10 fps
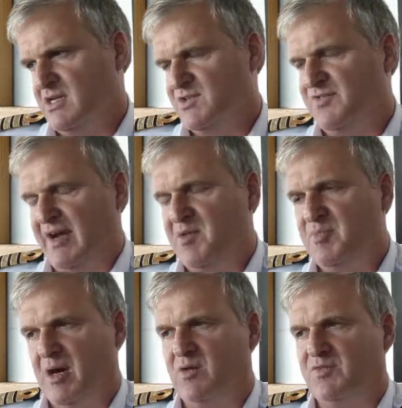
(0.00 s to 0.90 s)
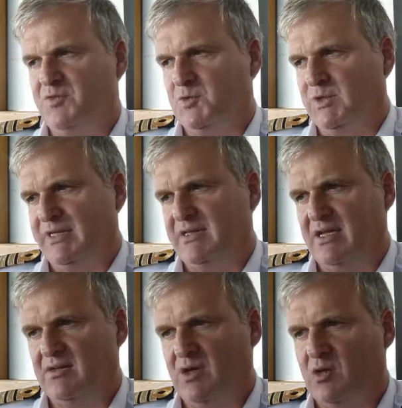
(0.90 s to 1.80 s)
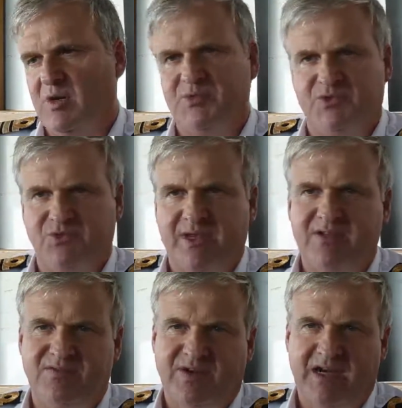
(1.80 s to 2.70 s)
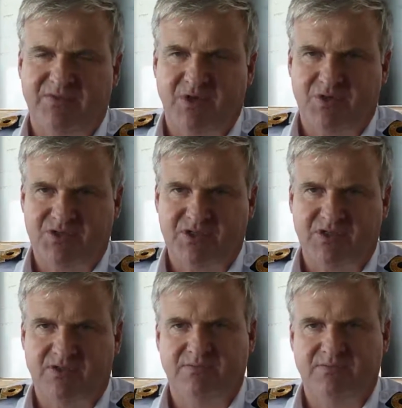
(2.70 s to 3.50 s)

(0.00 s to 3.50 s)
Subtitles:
It's very powerful and can go up to 25 knots.